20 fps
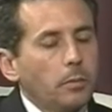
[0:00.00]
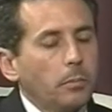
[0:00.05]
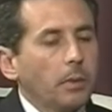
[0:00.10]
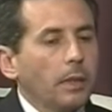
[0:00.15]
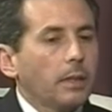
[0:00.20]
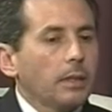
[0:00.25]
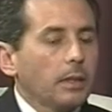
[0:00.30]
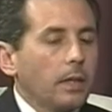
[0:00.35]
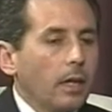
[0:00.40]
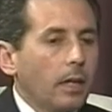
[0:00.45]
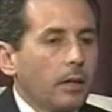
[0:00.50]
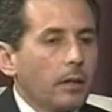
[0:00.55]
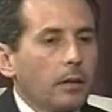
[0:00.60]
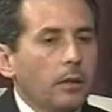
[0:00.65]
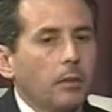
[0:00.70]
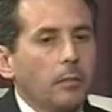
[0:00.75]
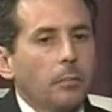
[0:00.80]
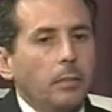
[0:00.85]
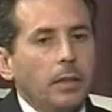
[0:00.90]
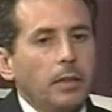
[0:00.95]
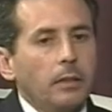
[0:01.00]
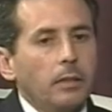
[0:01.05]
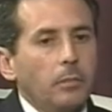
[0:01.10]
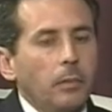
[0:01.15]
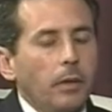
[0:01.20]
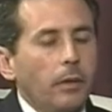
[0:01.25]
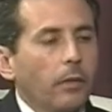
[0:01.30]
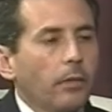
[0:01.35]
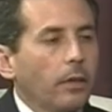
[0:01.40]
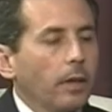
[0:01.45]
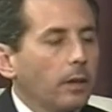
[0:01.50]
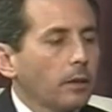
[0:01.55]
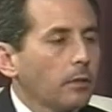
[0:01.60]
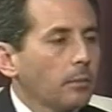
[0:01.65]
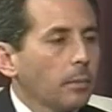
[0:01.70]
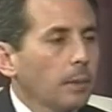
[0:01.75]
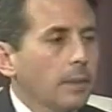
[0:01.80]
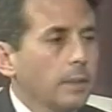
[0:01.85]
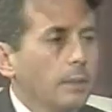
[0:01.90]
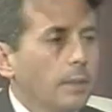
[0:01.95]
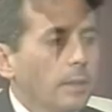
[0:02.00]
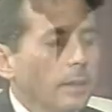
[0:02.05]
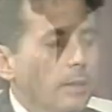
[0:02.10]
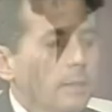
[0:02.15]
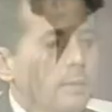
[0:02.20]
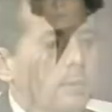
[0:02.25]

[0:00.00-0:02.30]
played soccer, played some other things, played tennis